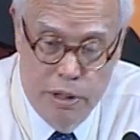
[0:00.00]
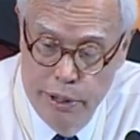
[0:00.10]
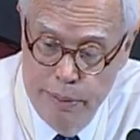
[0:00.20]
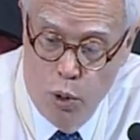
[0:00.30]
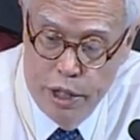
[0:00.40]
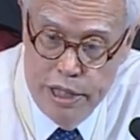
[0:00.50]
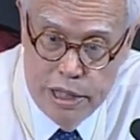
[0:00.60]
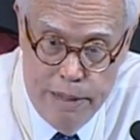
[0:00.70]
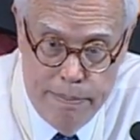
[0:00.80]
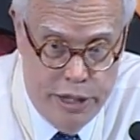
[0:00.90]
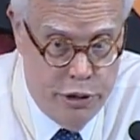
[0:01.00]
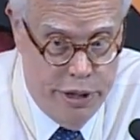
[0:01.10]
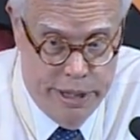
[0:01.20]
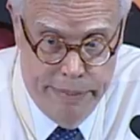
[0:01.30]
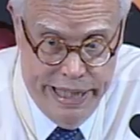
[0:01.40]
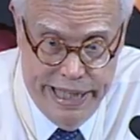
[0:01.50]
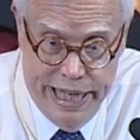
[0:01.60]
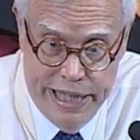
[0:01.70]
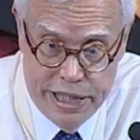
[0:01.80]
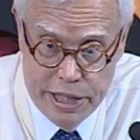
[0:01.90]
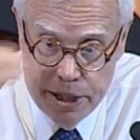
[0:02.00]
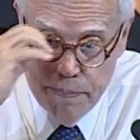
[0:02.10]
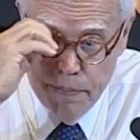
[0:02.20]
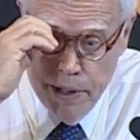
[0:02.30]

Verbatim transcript: They're more easily measured in many cases.